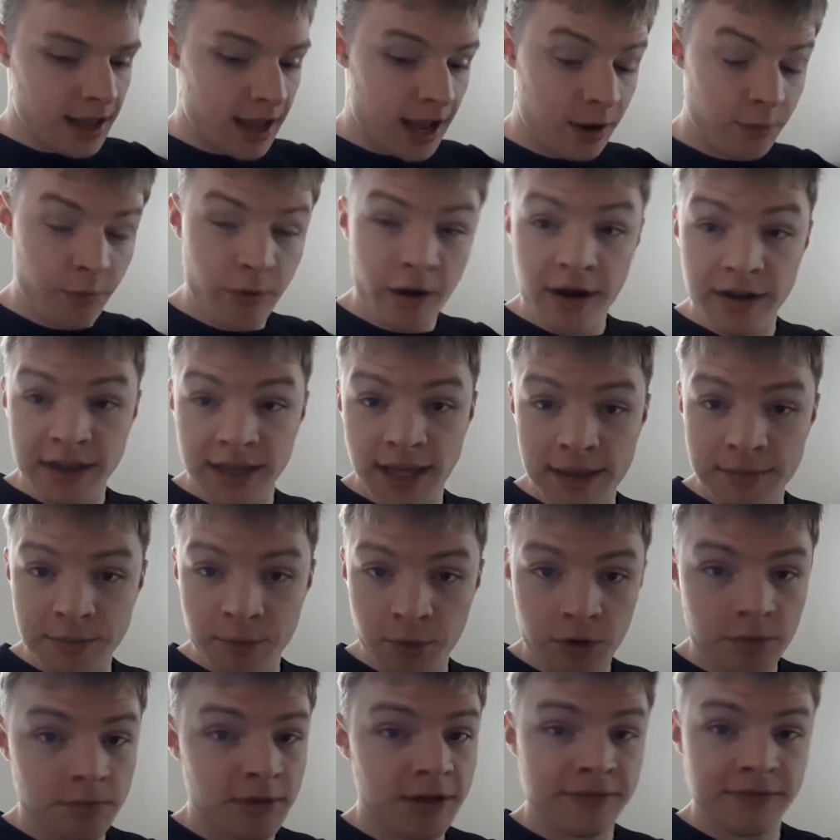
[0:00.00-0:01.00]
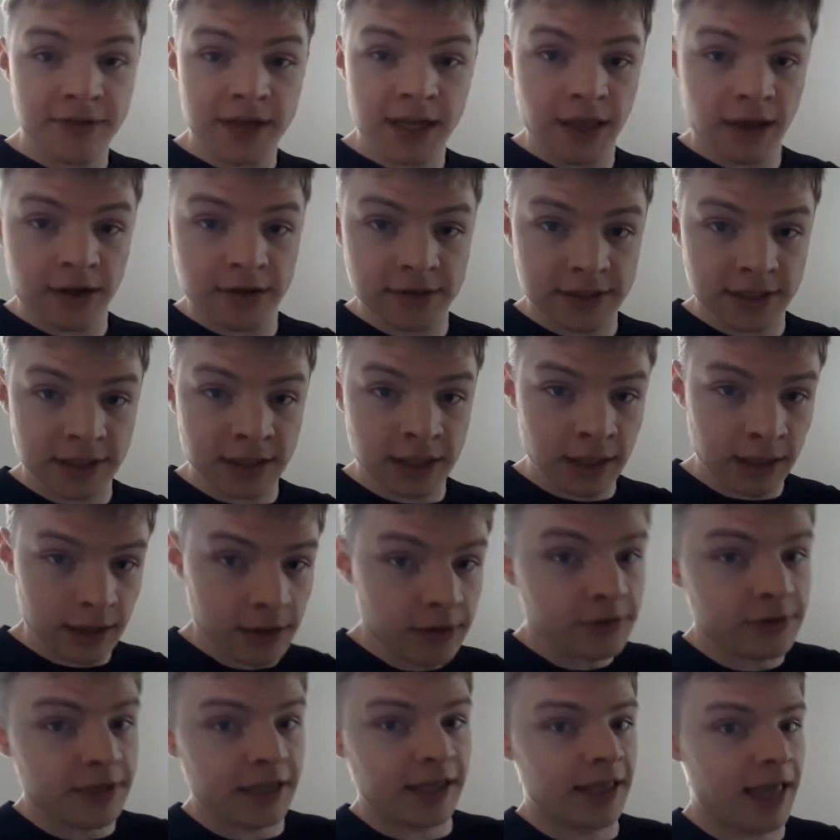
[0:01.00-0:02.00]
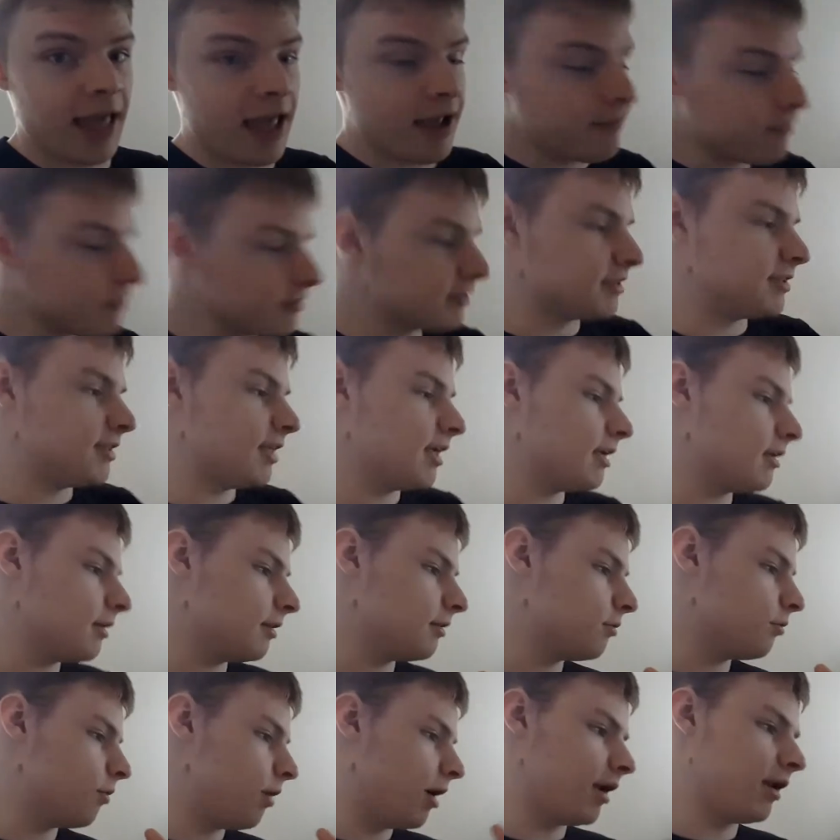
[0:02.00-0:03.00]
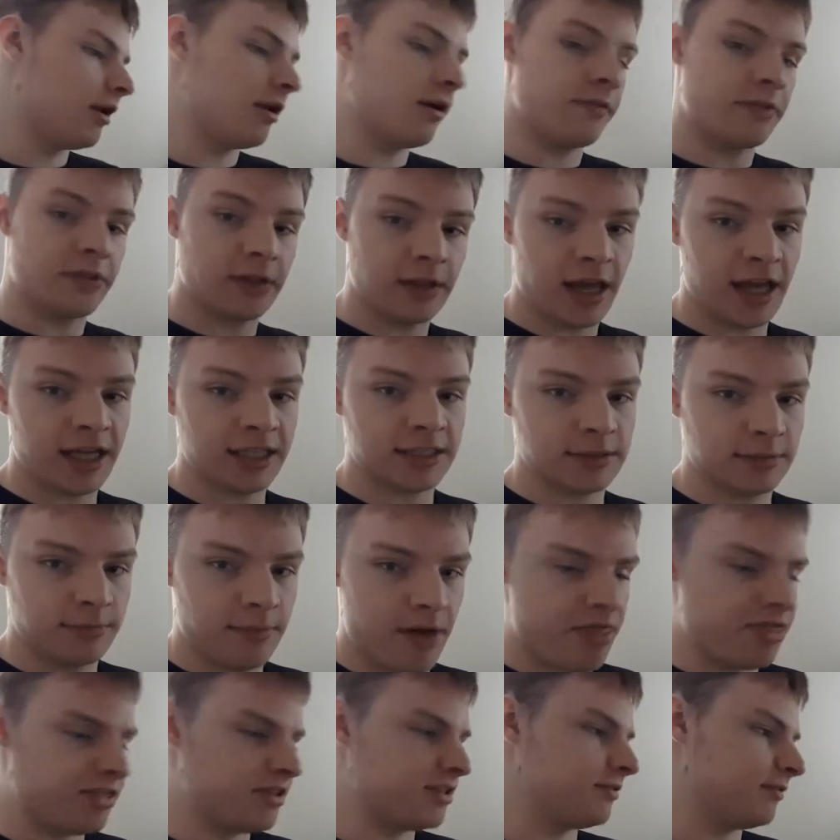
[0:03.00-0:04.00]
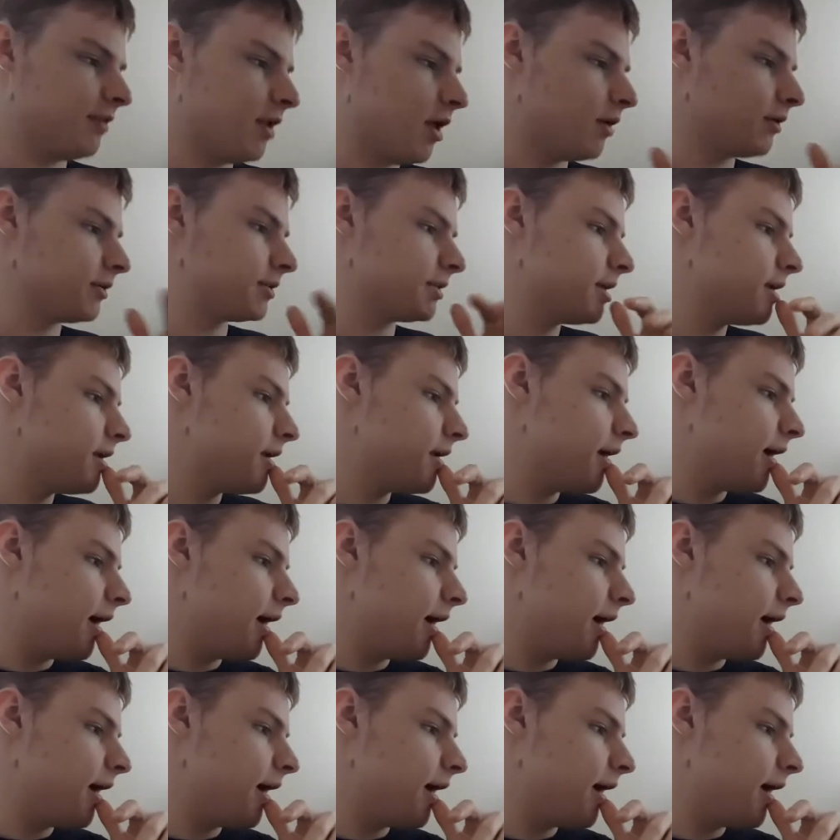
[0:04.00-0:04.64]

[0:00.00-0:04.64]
and where I keep all my videos, including every single one of the last month's vlogs,